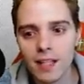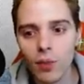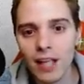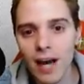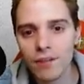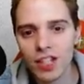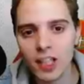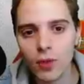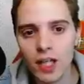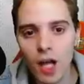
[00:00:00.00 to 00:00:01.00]
They will have
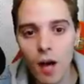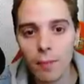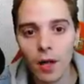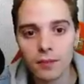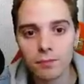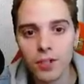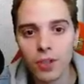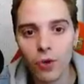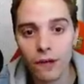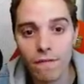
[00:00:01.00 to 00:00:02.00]
Chilling Reign up on
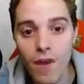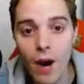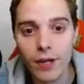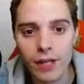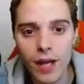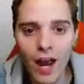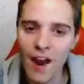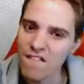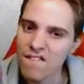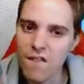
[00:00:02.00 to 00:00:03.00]
pre-order very,
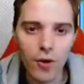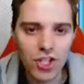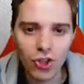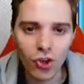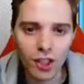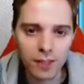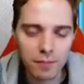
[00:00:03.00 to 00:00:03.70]
very shortly.